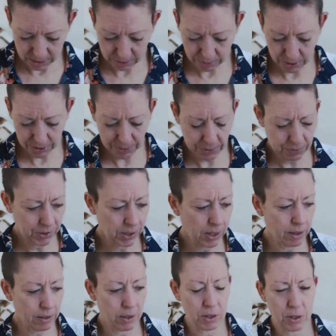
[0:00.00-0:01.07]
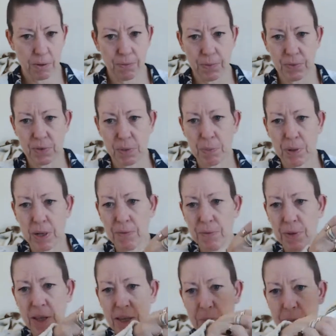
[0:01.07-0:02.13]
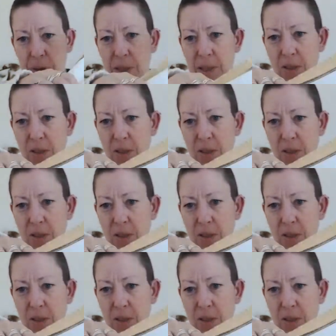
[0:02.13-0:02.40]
£3.50 the other two and 50p for this, but